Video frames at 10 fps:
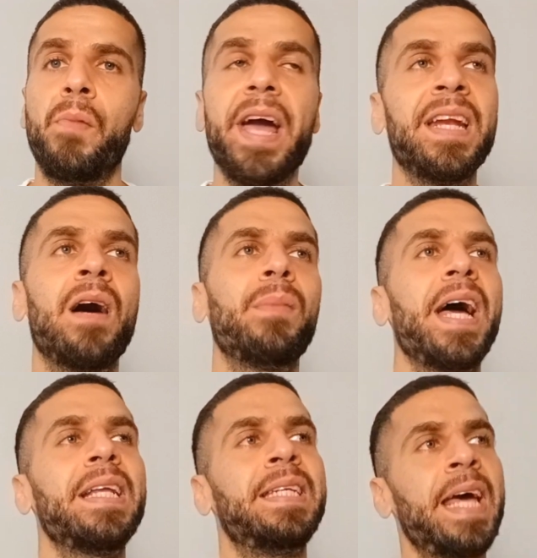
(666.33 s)
And I'm
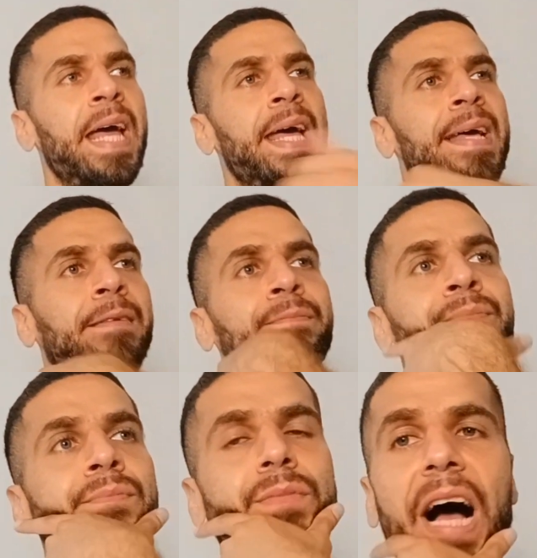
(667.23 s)
like, dang,
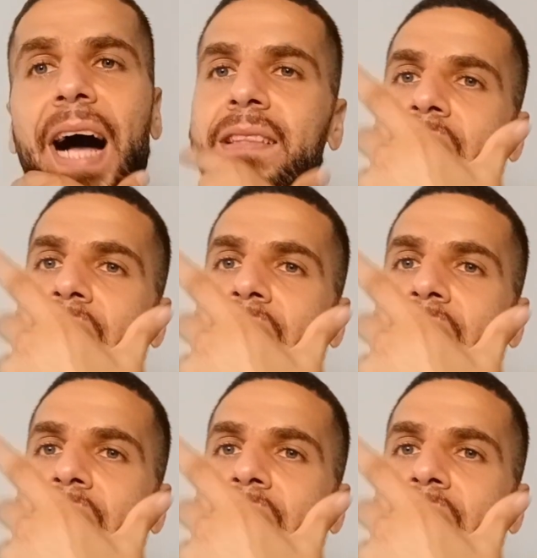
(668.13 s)
I